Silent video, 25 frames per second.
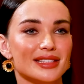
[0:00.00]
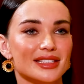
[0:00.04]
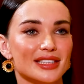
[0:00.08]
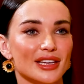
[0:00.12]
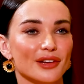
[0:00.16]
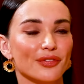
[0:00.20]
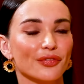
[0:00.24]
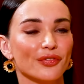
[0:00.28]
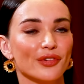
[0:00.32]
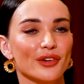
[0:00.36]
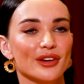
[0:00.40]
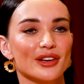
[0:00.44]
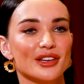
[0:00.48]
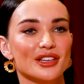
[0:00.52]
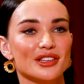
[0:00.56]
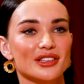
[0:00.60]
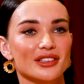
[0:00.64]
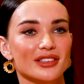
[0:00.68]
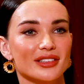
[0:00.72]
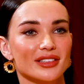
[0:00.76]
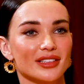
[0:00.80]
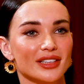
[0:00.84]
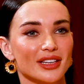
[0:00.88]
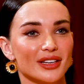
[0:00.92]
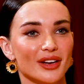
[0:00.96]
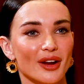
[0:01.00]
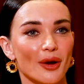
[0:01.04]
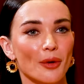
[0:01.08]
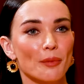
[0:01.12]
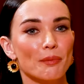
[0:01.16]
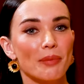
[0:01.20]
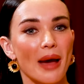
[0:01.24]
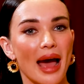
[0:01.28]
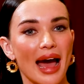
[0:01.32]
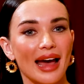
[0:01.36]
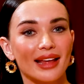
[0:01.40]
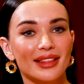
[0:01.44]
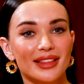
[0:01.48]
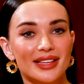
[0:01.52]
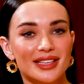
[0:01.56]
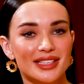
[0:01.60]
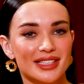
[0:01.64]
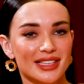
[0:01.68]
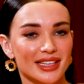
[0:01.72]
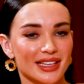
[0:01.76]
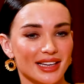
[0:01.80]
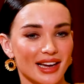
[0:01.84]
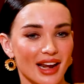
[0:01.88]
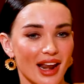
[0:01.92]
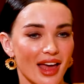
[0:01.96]
different, you know,
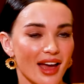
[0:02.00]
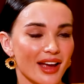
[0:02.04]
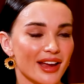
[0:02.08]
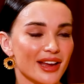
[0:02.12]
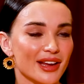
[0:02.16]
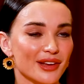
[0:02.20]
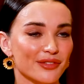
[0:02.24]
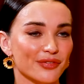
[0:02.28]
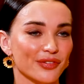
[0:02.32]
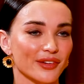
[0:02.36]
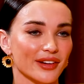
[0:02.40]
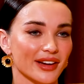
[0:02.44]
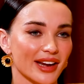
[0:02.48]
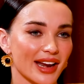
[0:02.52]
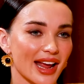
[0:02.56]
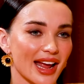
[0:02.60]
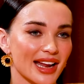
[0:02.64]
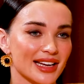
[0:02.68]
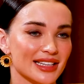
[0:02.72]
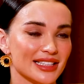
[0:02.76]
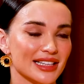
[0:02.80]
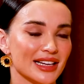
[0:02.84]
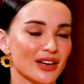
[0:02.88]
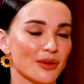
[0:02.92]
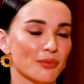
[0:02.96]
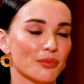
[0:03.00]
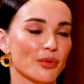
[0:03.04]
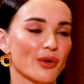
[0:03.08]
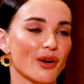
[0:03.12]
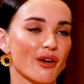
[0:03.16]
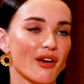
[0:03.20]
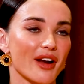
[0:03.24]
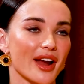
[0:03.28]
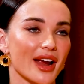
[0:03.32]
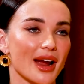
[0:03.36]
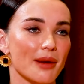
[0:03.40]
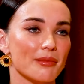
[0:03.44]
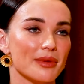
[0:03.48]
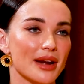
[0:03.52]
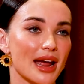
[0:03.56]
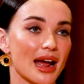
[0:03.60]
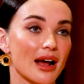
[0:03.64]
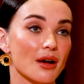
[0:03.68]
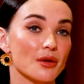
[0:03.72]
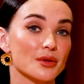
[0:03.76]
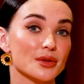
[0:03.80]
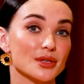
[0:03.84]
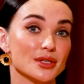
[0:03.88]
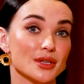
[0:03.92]
paths in life and ending up where I am now.